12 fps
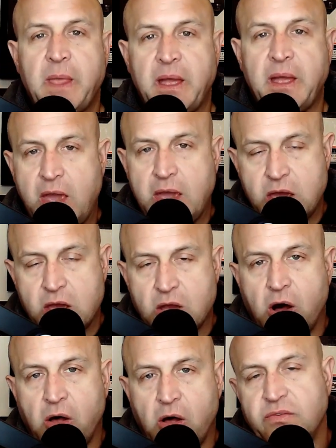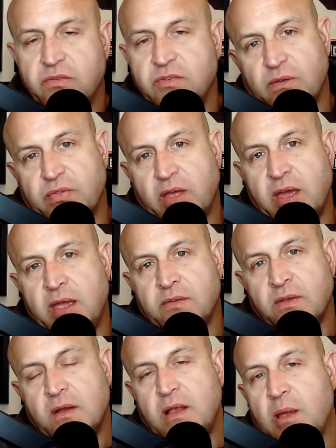and taking all these different
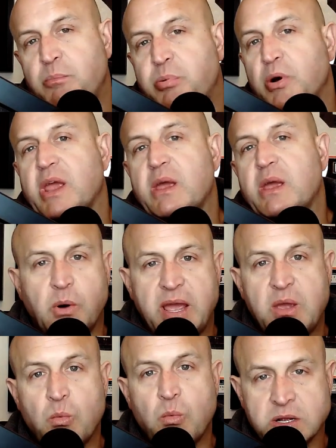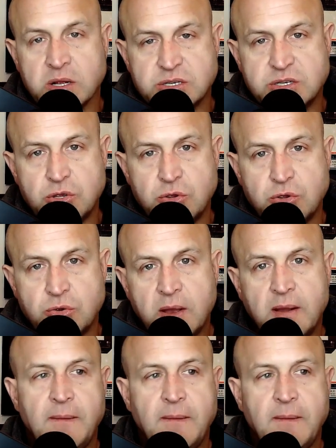things and putting it into what he wants to do.